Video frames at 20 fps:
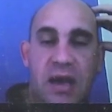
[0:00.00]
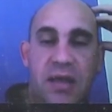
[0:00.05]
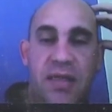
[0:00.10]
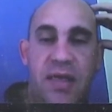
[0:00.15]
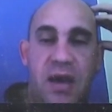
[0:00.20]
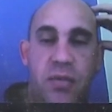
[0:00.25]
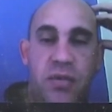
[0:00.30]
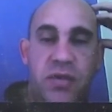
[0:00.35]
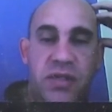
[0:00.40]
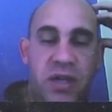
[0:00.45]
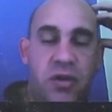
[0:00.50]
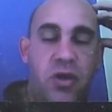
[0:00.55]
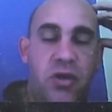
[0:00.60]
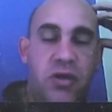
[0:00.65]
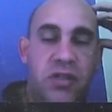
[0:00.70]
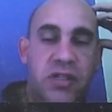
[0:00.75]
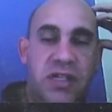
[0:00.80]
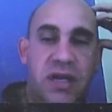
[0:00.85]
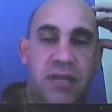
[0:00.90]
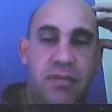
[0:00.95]
That was a
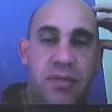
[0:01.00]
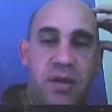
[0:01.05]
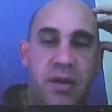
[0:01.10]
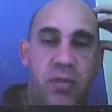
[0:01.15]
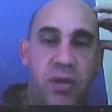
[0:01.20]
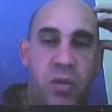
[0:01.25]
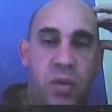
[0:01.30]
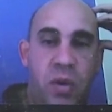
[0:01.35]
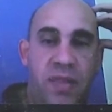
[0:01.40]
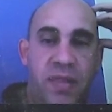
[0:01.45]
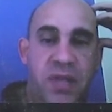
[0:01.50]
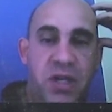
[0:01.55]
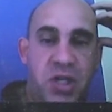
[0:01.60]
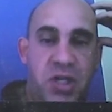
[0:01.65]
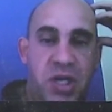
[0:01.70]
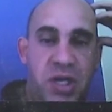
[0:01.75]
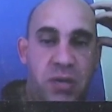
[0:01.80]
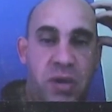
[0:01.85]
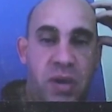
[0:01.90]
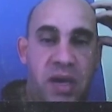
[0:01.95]
concept that we won the
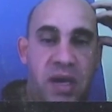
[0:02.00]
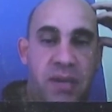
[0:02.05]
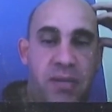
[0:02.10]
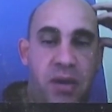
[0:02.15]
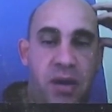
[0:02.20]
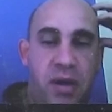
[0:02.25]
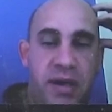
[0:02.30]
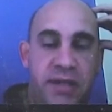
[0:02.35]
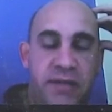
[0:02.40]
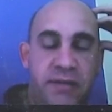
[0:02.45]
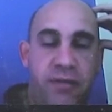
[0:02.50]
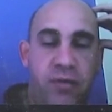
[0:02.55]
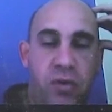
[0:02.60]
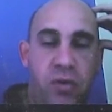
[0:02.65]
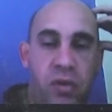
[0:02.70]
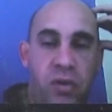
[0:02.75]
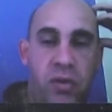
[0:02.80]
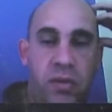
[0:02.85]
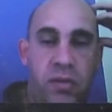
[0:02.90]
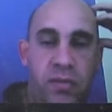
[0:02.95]
G20 prize
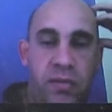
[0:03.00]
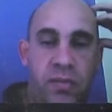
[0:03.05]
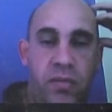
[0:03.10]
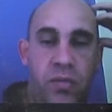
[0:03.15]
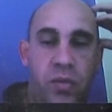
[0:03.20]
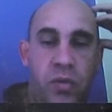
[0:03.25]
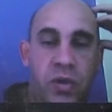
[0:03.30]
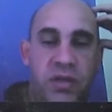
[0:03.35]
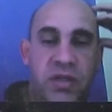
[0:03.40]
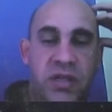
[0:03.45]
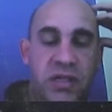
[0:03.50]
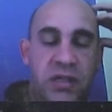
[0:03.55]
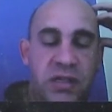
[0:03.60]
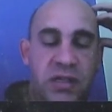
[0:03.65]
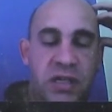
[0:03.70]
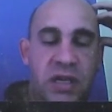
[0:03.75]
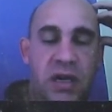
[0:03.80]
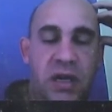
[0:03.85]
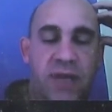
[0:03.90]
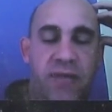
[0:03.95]
for, was
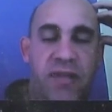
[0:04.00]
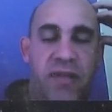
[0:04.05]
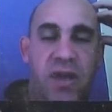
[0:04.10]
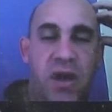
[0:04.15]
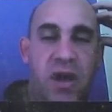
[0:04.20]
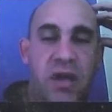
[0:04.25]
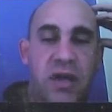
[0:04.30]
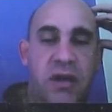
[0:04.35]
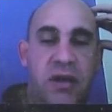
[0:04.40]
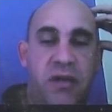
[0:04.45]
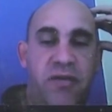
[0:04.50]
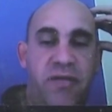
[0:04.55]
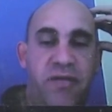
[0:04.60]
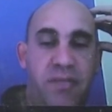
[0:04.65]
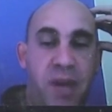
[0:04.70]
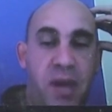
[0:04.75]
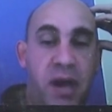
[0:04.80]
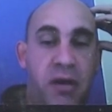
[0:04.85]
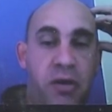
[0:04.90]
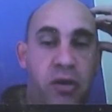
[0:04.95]
instead of the idea
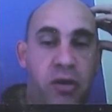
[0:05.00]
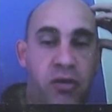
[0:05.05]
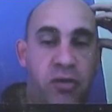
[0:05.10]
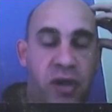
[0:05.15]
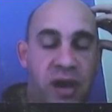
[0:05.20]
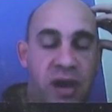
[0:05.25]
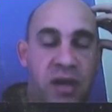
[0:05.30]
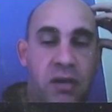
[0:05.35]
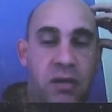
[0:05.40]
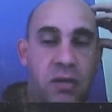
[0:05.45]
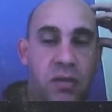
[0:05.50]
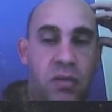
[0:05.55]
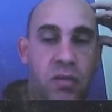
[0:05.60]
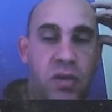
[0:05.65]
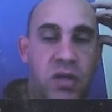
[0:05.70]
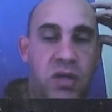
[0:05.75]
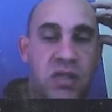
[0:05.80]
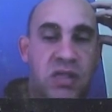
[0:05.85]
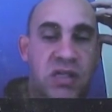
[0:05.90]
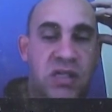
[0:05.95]
of microcredit,
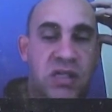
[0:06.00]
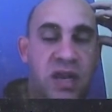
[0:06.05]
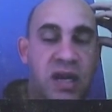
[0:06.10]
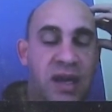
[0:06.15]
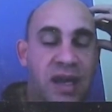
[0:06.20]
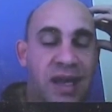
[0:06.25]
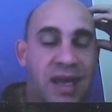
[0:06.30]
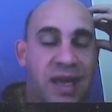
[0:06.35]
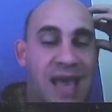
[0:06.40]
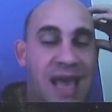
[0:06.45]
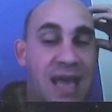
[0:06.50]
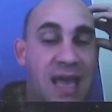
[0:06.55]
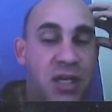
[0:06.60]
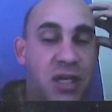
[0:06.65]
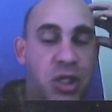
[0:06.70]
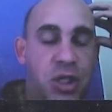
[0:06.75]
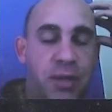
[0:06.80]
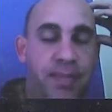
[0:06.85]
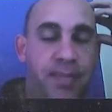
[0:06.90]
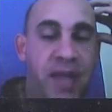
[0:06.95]
which is sending
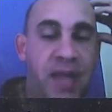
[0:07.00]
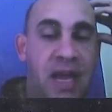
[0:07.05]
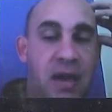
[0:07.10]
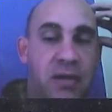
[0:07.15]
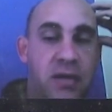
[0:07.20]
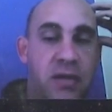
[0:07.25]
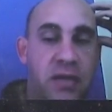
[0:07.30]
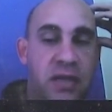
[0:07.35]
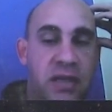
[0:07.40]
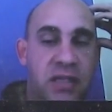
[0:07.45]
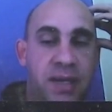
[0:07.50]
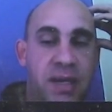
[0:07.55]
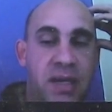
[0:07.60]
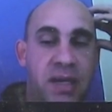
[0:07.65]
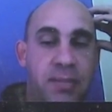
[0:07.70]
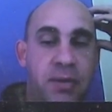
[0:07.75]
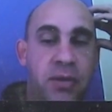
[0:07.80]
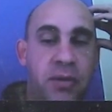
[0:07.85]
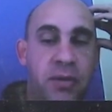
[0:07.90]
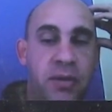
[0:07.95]
cash out to these
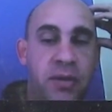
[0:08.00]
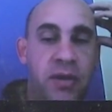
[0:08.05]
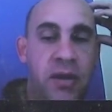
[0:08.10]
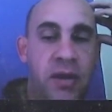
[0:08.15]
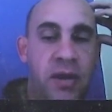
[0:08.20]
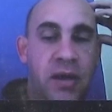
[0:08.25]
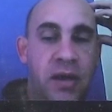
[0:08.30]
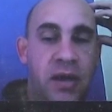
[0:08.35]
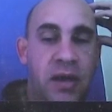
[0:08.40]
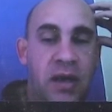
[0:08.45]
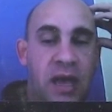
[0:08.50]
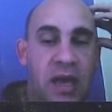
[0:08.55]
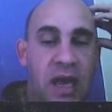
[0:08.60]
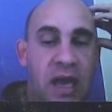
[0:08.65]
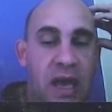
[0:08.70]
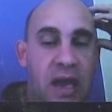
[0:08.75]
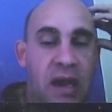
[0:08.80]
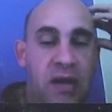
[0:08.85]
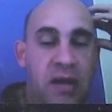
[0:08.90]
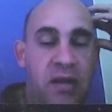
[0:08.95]
people.
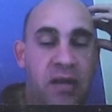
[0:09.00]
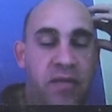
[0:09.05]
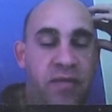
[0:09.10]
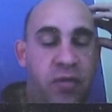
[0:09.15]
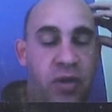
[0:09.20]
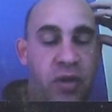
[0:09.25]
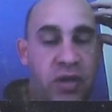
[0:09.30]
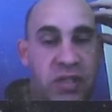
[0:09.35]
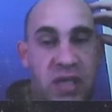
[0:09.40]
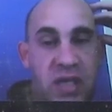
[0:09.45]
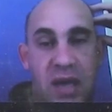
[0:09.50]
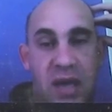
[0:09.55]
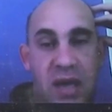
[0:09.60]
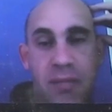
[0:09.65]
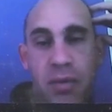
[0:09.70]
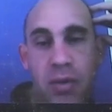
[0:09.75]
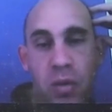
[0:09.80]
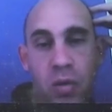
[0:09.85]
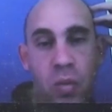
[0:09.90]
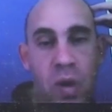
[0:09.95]
And for
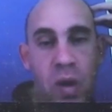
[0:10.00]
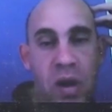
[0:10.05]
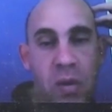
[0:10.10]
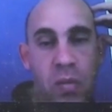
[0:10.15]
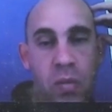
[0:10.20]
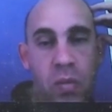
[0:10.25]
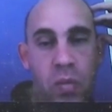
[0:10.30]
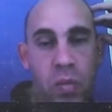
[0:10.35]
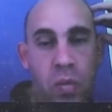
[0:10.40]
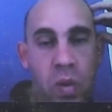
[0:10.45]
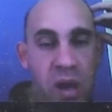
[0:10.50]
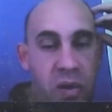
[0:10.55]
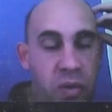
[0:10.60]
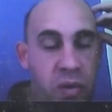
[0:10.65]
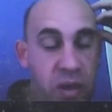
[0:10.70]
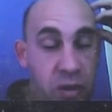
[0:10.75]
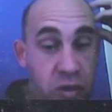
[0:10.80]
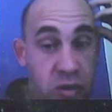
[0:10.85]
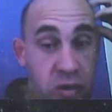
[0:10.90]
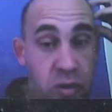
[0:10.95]
example, one
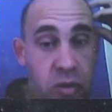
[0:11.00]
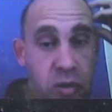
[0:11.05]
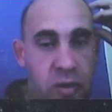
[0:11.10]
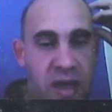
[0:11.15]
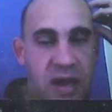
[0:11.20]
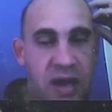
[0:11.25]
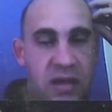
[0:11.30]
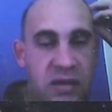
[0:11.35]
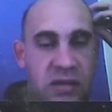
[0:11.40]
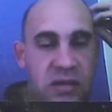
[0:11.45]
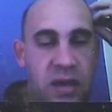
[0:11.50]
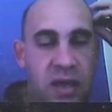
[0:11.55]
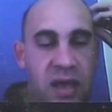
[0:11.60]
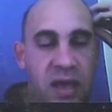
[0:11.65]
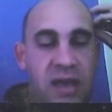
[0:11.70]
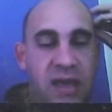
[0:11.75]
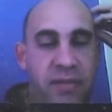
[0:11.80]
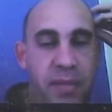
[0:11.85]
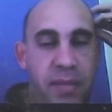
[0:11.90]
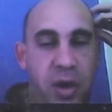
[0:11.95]
way we could do that is
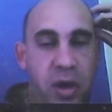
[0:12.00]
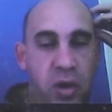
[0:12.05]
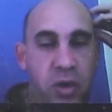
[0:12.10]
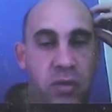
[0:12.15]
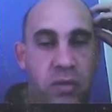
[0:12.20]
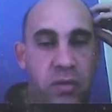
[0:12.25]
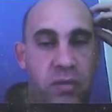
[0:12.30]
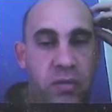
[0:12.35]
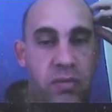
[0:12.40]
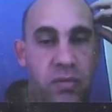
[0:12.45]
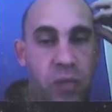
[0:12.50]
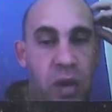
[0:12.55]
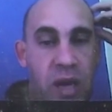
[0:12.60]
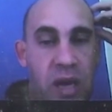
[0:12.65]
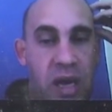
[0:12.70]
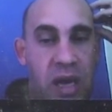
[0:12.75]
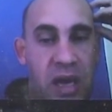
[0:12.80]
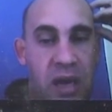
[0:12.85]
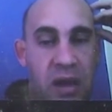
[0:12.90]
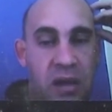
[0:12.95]
the Kiva model,
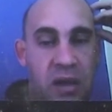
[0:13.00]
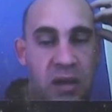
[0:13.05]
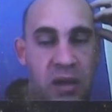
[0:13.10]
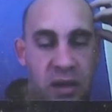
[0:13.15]
where